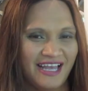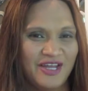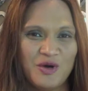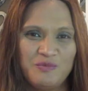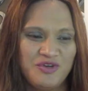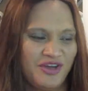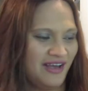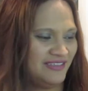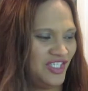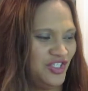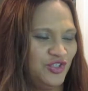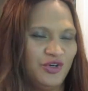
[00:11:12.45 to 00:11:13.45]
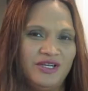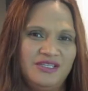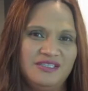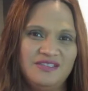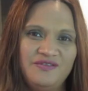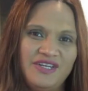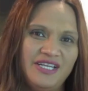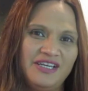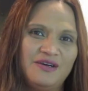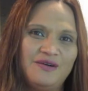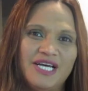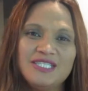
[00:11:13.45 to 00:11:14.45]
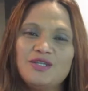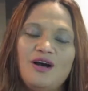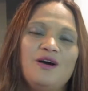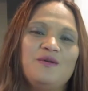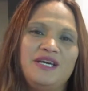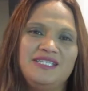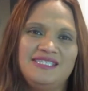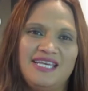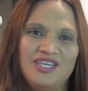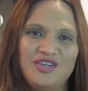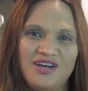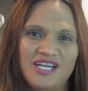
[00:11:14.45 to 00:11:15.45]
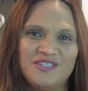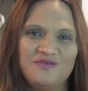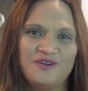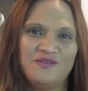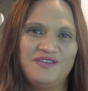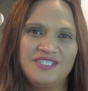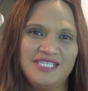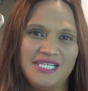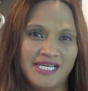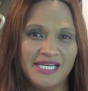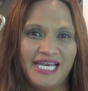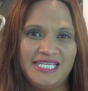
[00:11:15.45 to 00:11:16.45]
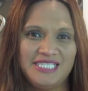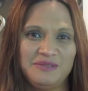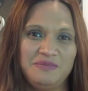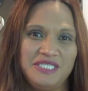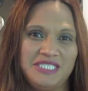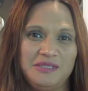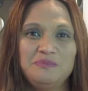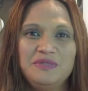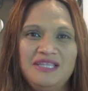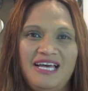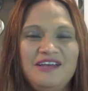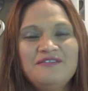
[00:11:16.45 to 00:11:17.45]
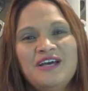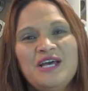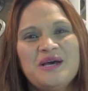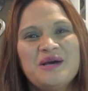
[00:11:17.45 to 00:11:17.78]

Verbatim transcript: I hope you guys enjoyed this video. As always, thank you guys for visiting A Simply Simple Life.